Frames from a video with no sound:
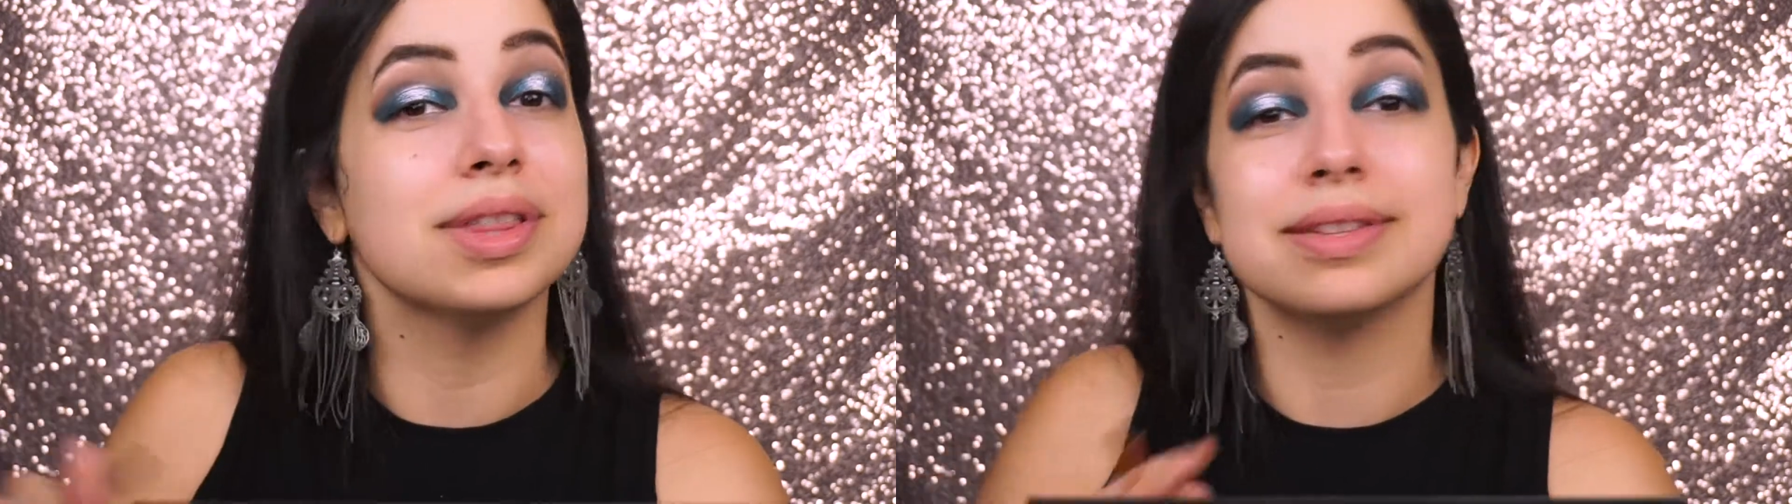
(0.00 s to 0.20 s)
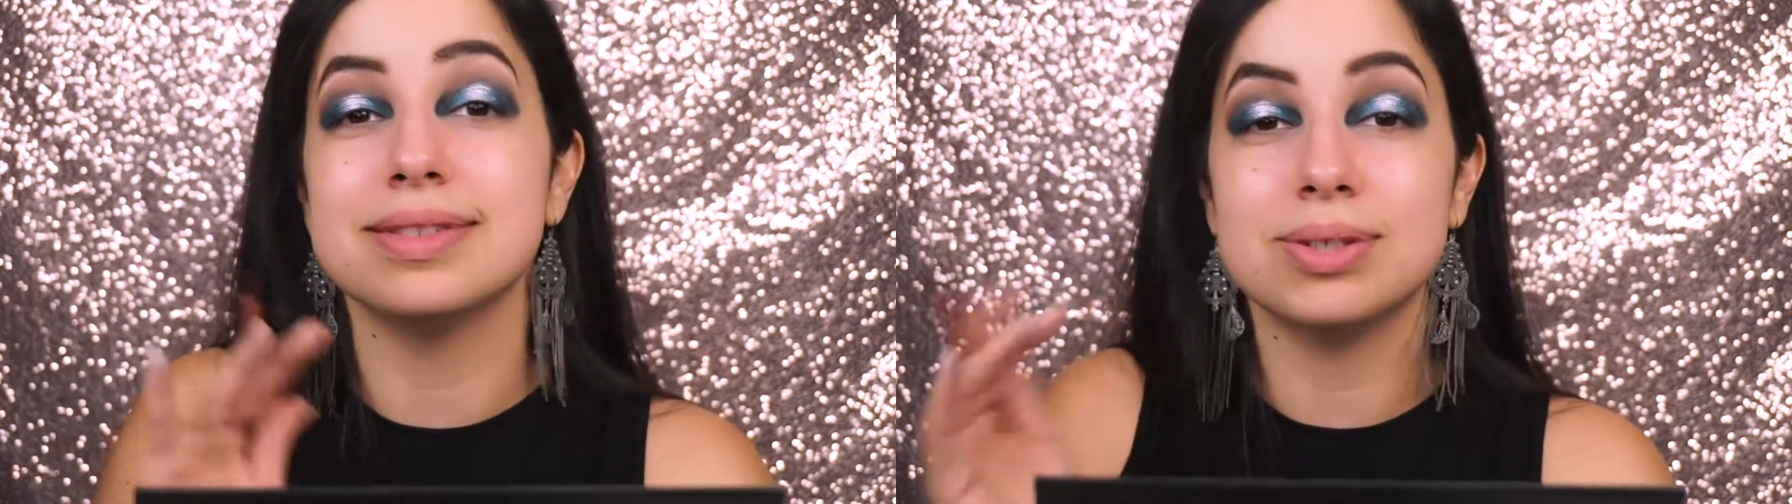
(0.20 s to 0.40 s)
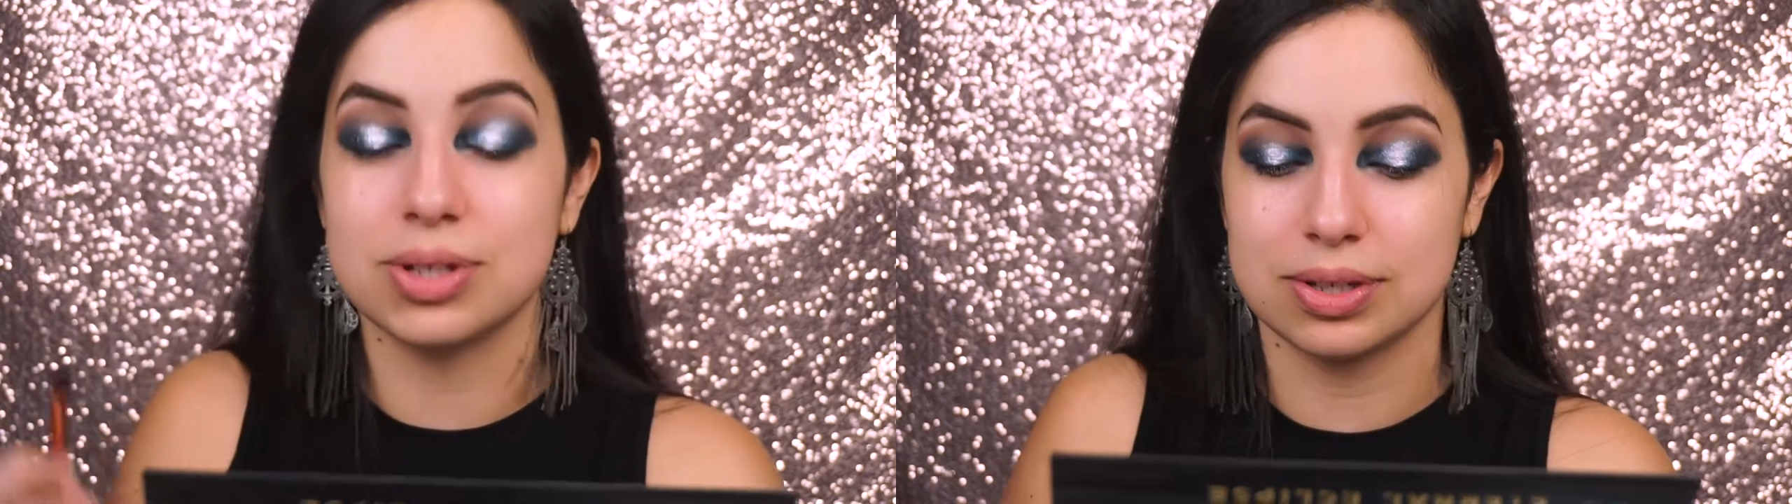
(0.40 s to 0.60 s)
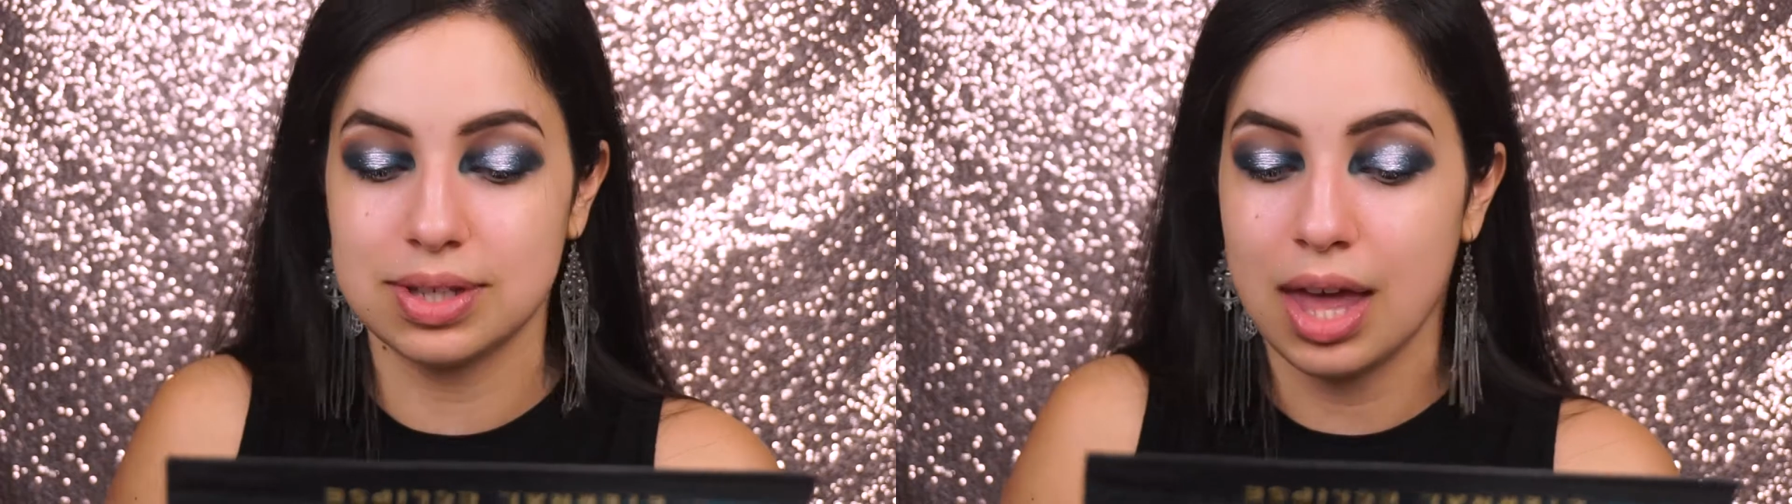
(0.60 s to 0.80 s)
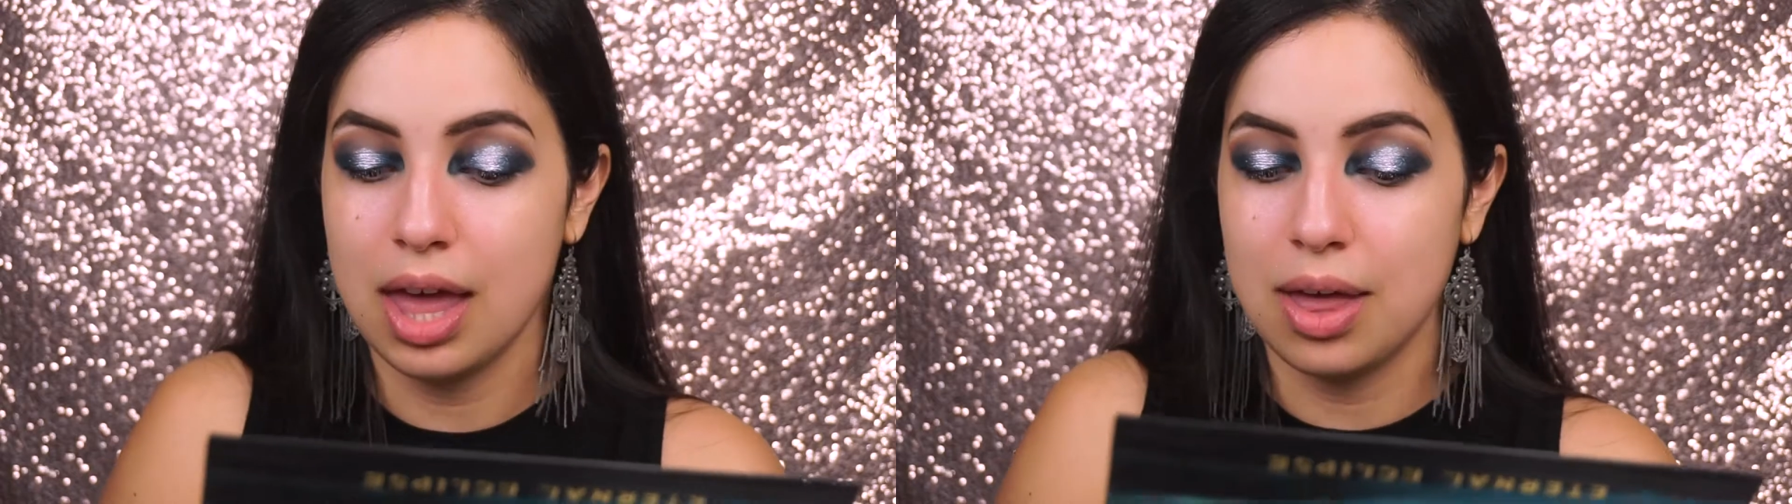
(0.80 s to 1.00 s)
This is
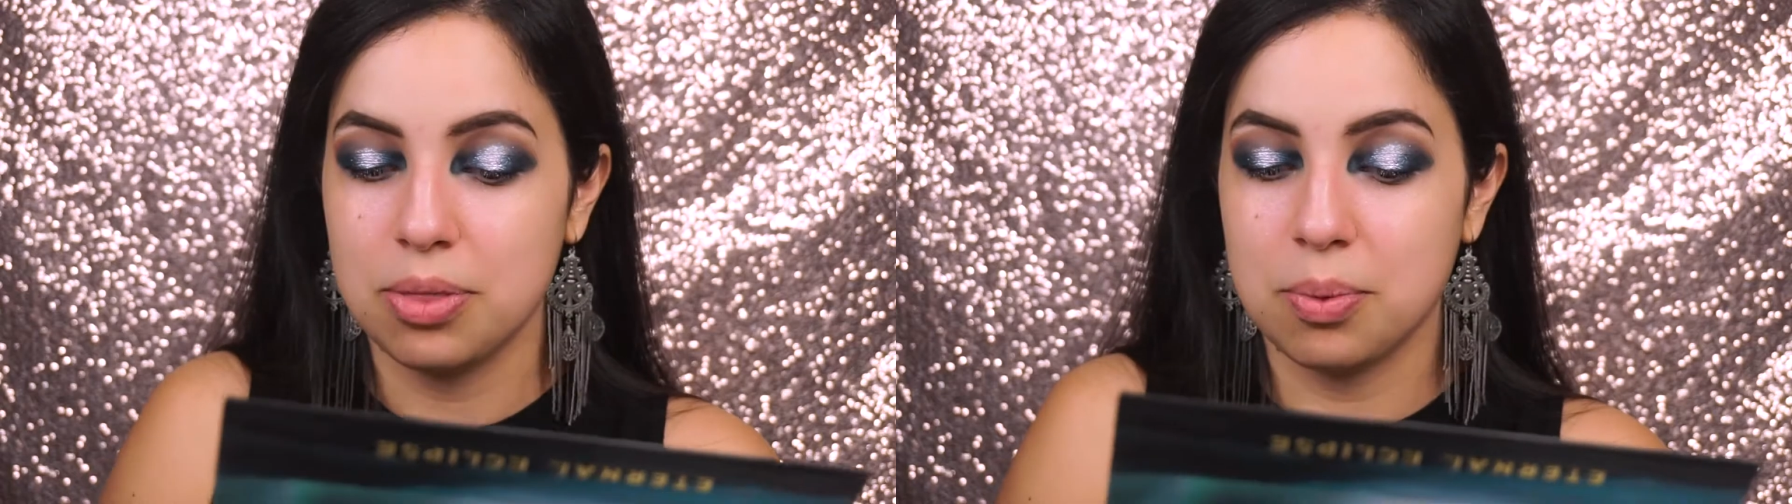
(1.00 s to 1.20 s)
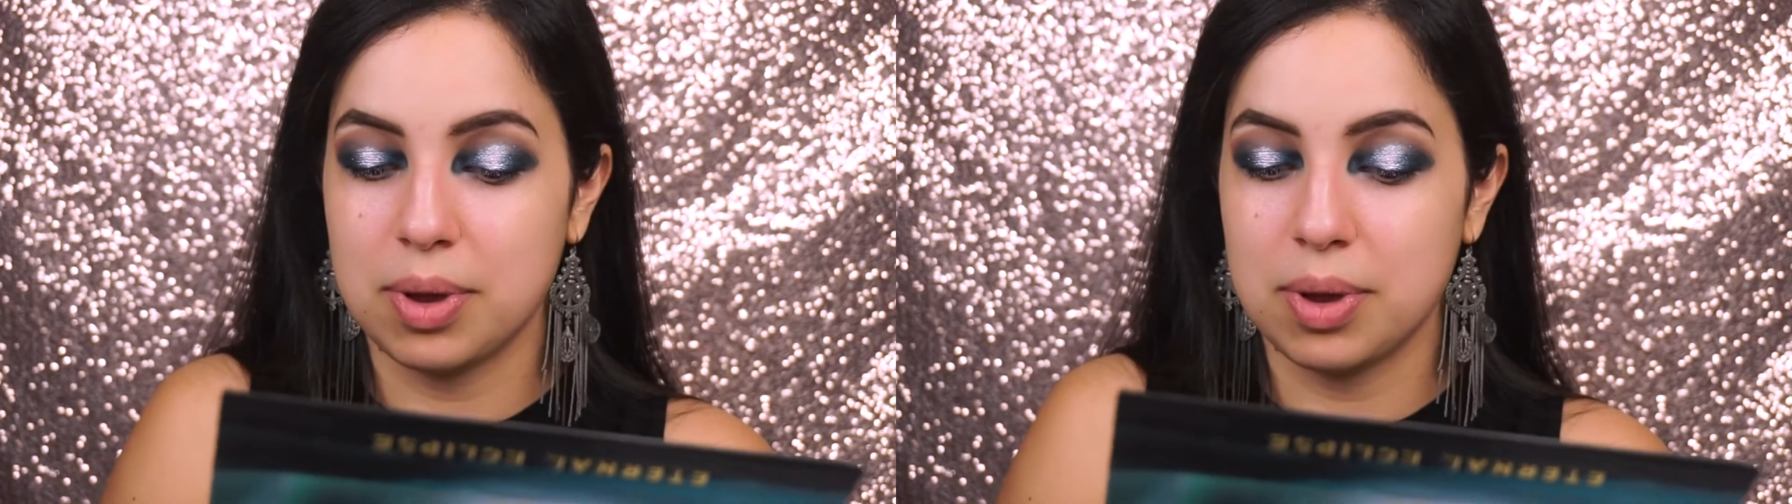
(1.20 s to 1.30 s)
just the